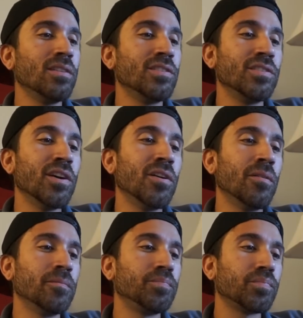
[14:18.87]

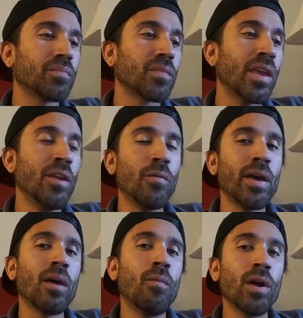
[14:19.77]
So in a
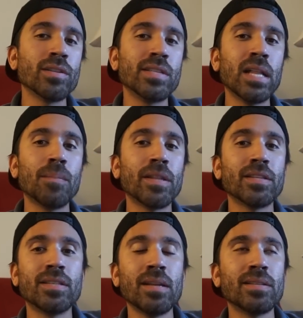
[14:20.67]
way I want to sell it, but at
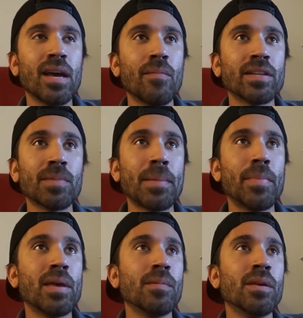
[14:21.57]
the same time, that's my
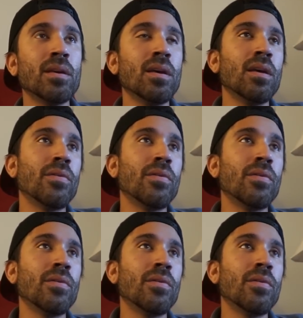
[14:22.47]
baby.